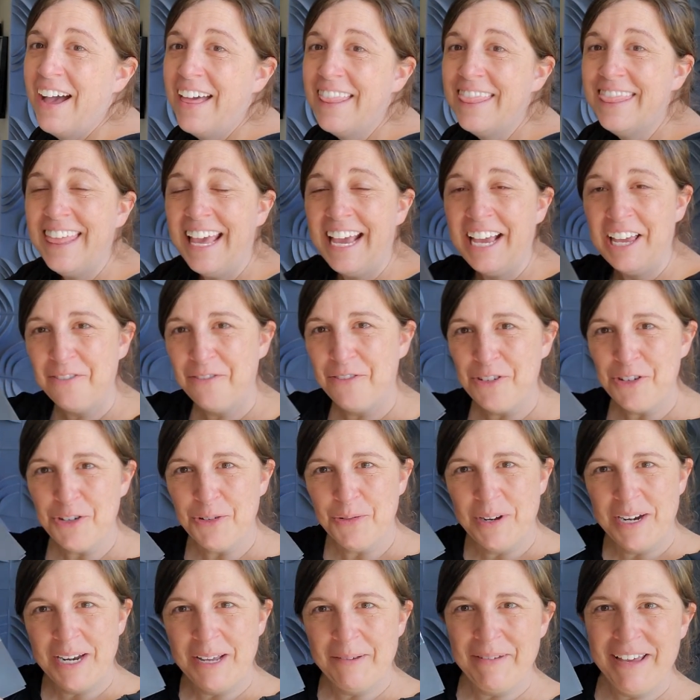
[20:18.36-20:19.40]
Thank you for
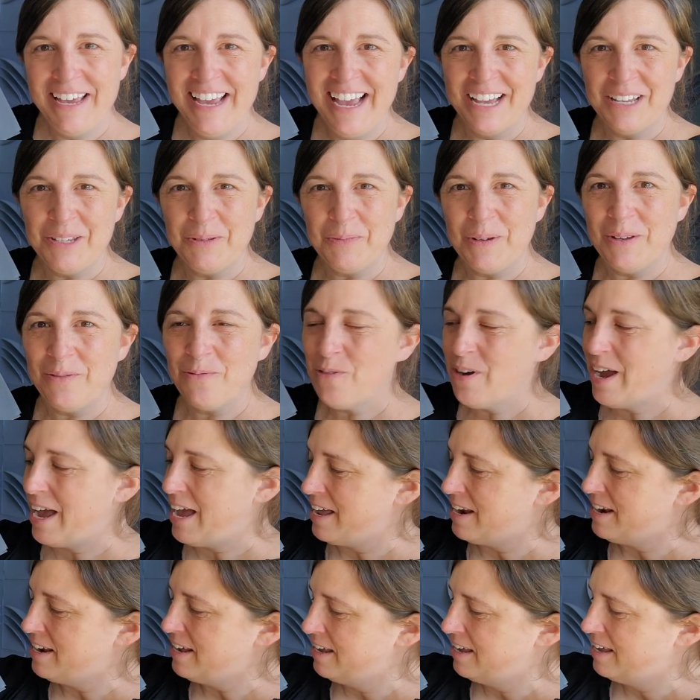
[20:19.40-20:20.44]
joining me as we
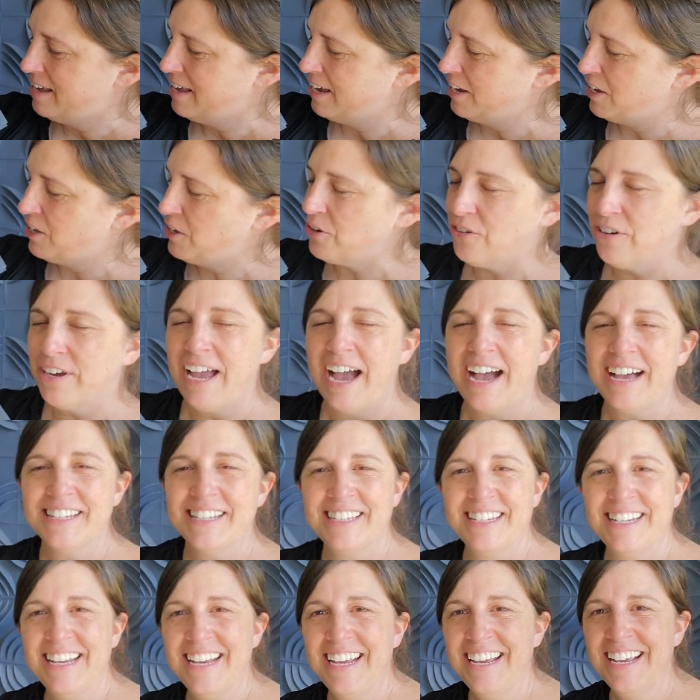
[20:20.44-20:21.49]
read
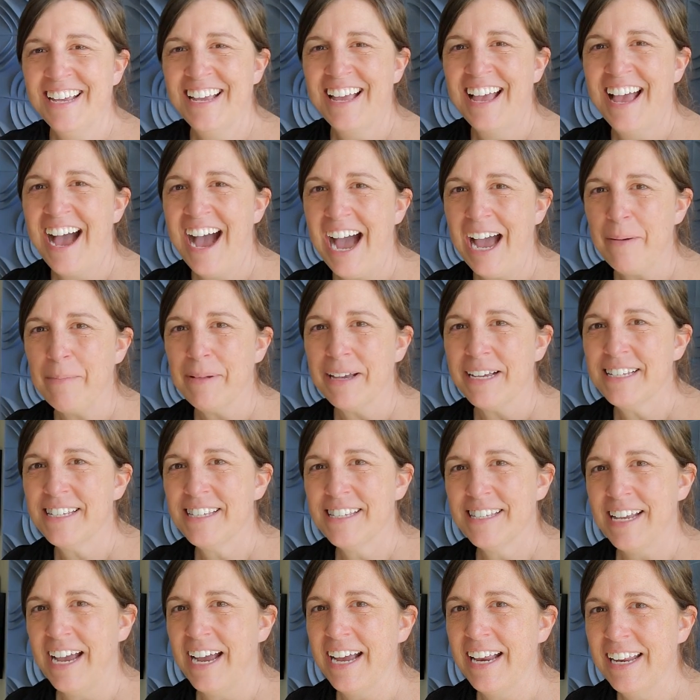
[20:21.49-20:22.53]
Curiosity. I'm
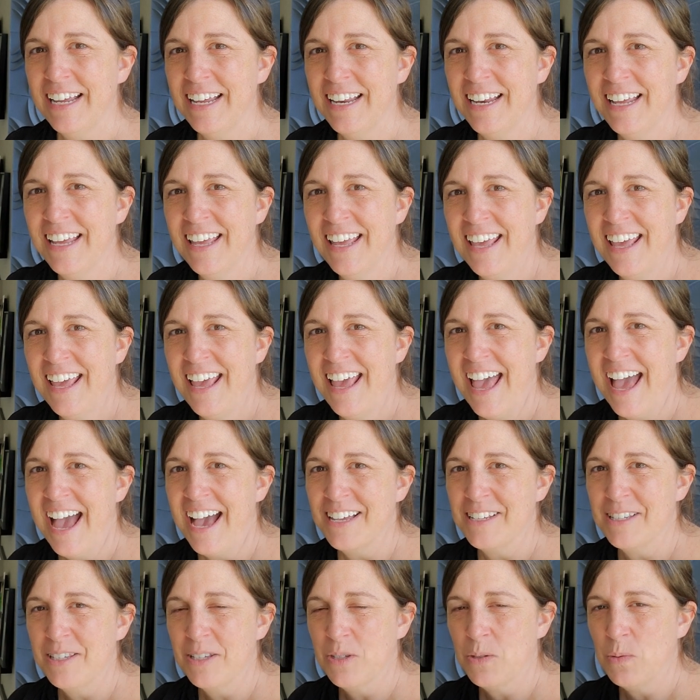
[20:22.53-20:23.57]
excited
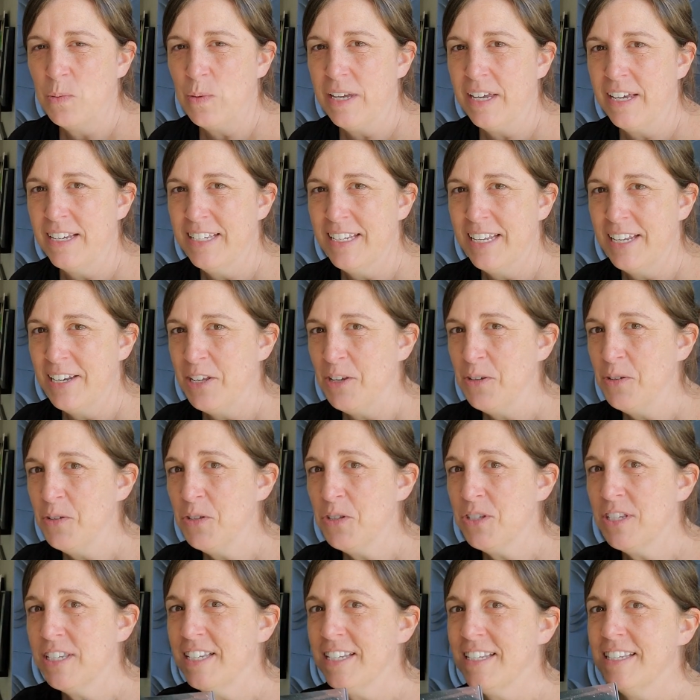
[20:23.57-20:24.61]
as this week
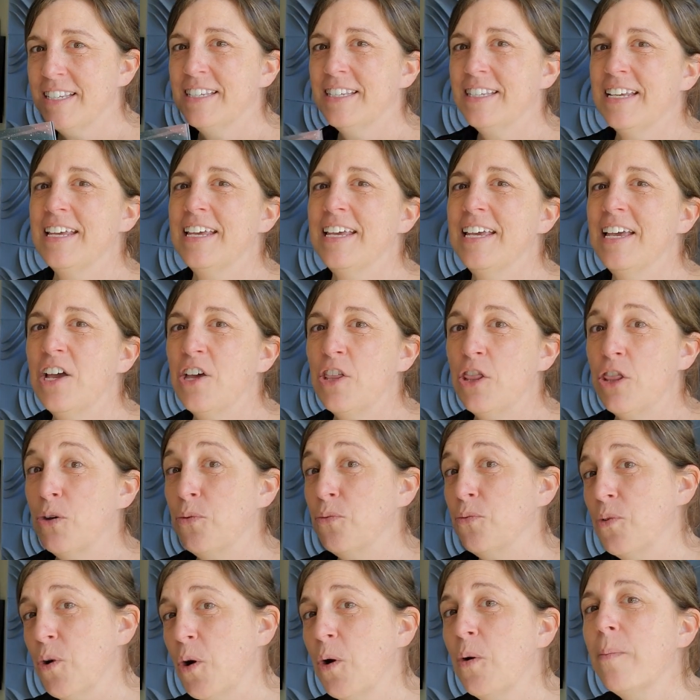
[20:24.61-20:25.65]
continues to see the
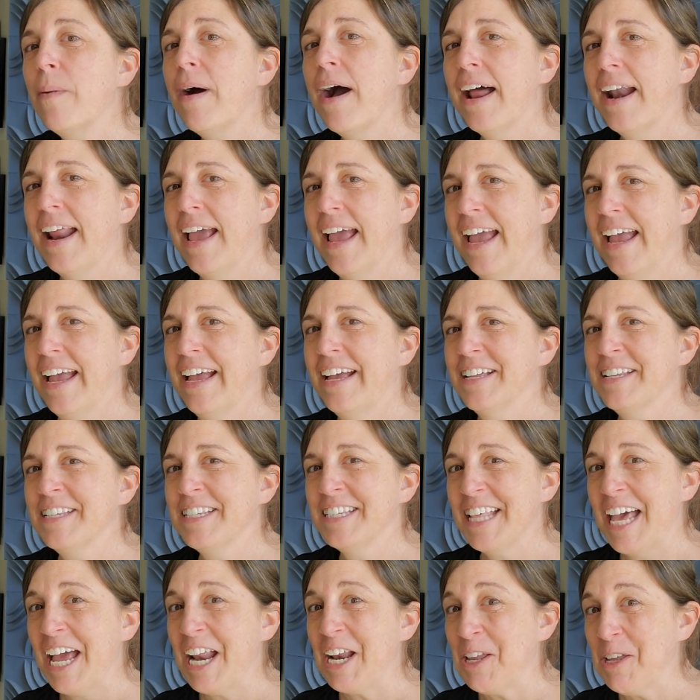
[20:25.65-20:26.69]
robot hands
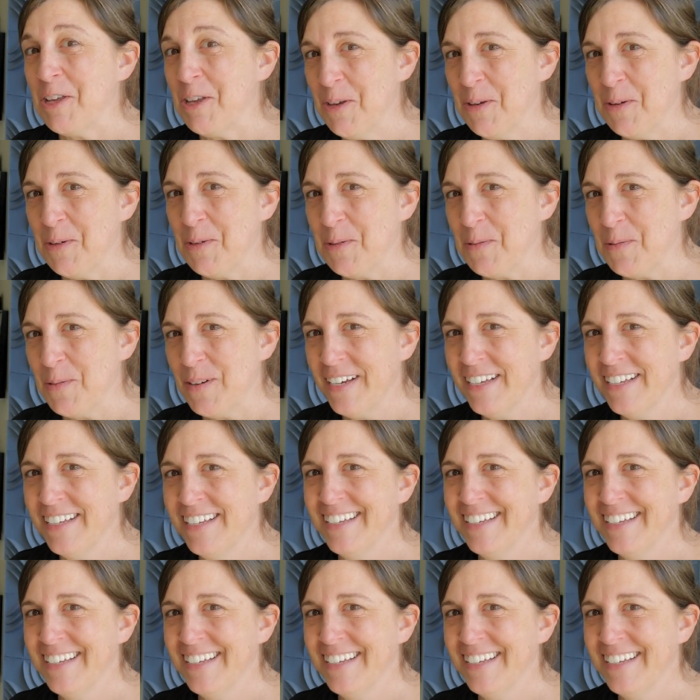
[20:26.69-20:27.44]
that you